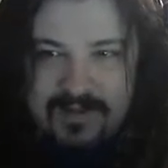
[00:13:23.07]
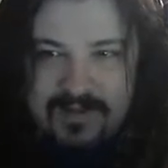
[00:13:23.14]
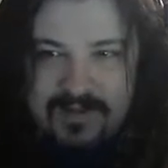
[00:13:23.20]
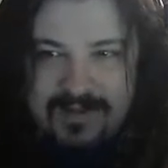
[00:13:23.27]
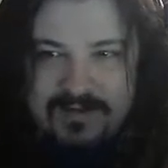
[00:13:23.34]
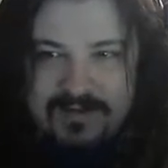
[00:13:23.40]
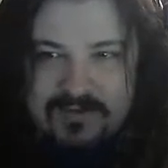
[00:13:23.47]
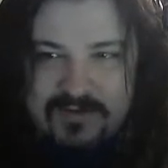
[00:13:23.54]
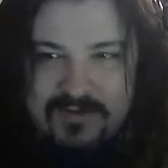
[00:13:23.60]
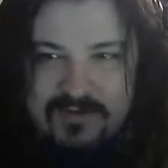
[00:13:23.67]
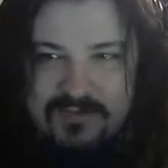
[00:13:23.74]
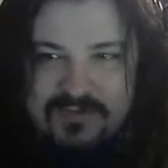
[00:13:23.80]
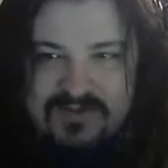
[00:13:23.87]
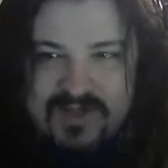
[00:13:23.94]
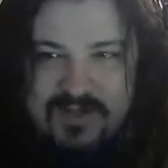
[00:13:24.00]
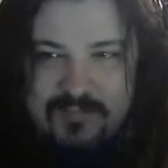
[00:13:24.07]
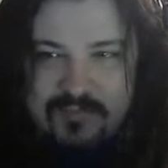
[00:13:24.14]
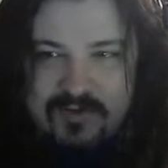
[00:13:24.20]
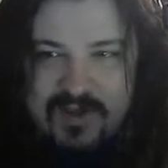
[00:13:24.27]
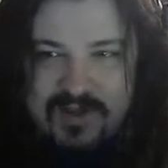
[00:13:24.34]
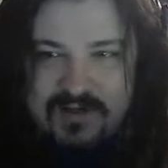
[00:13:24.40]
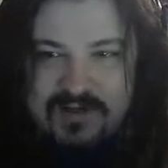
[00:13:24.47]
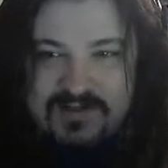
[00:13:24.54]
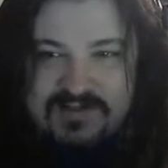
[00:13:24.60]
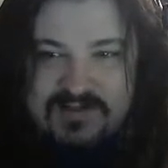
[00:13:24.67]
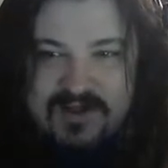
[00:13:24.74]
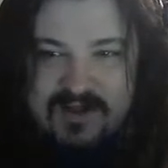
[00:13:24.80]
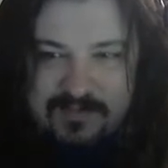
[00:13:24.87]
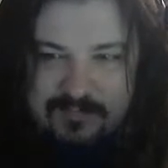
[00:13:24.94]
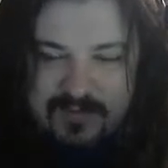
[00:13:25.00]
And you know top right is
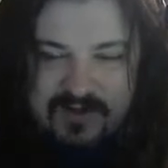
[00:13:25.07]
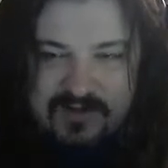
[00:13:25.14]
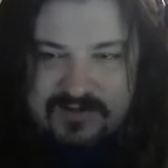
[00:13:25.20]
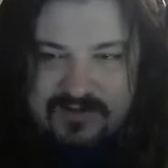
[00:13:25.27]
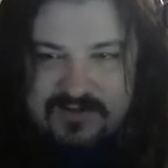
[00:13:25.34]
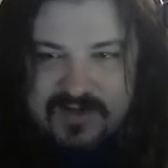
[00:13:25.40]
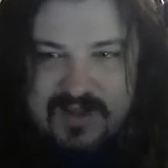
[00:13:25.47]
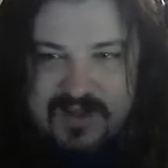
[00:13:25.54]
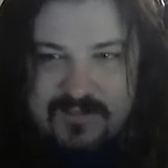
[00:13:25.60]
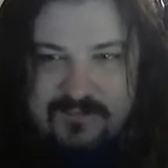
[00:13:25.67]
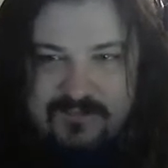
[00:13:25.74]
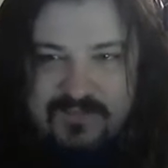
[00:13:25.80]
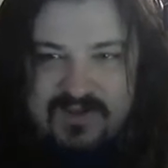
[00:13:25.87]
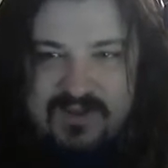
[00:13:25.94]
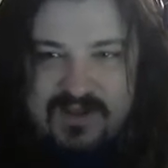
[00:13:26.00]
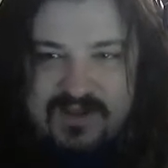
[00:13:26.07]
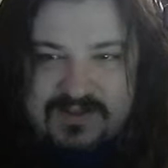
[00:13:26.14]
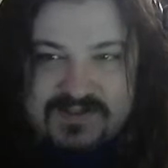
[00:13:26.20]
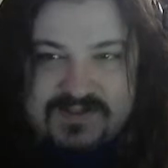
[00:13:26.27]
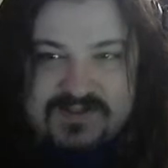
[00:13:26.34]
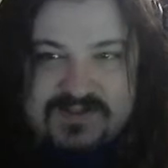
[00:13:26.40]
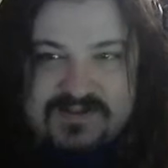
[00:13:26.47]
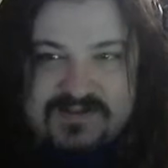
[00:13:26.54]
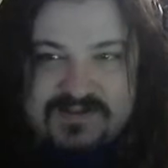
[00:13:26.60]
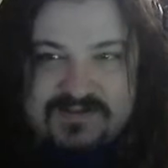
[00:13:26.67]
not part of the trap. Yes.